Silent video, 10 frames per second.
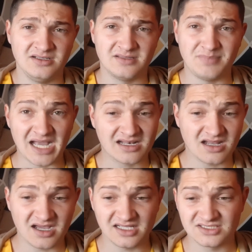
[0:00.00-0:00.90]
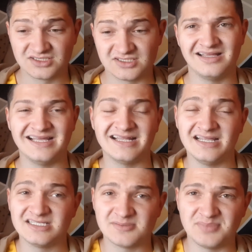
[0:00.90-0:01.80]
The backlines it
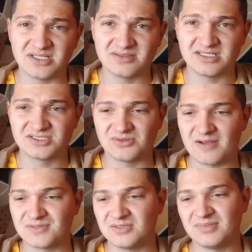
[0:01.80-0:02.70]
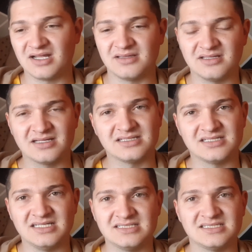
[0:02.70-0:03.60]
is a bit disrupted, but I think it
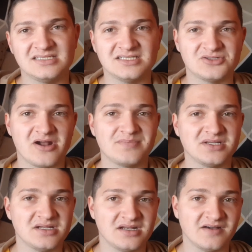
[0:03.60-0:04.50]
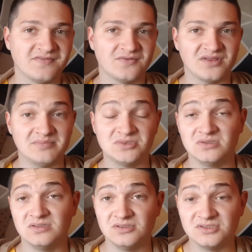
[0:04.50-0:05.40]
isn't disrupted enough for them
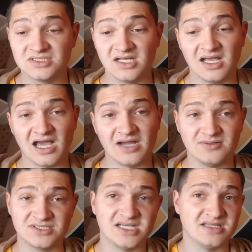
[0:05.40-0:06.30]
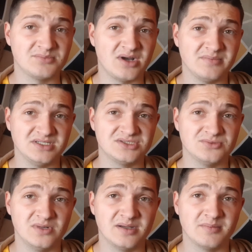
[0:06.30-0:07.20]
to lose. I would say the Brumbies to
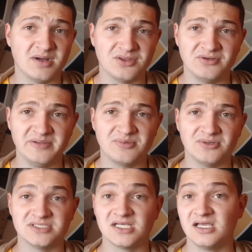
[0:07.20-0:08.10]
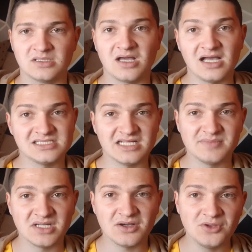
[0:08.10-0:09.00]
win by three points. Guys, let
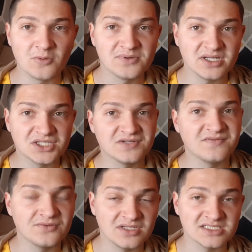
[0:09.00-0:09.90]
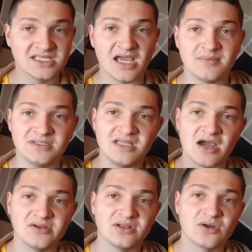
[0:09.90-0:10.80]
me know your prediction for this game
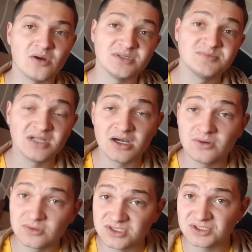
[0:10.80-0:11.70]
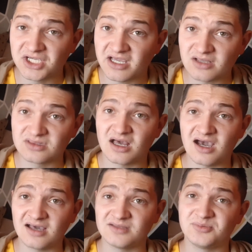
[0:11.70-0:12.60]
down in the comments below. Also, check out the
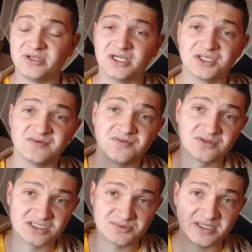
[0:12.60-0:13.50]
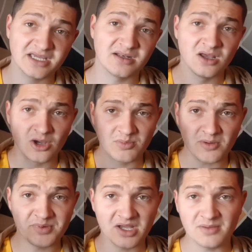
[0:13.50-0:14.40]
other prediction for this weekend
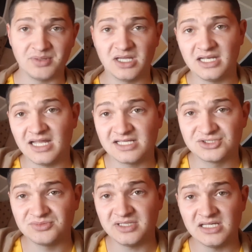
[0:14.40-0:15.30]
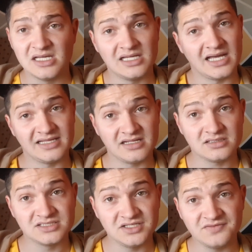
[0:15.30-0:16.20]
popping up here next to me. And then
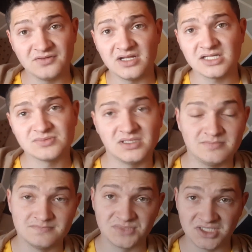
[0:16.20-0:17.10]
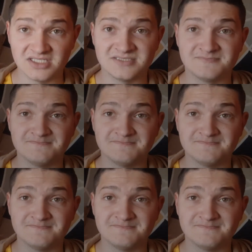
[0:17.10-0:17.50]
I'll see you for the next one. Cheers.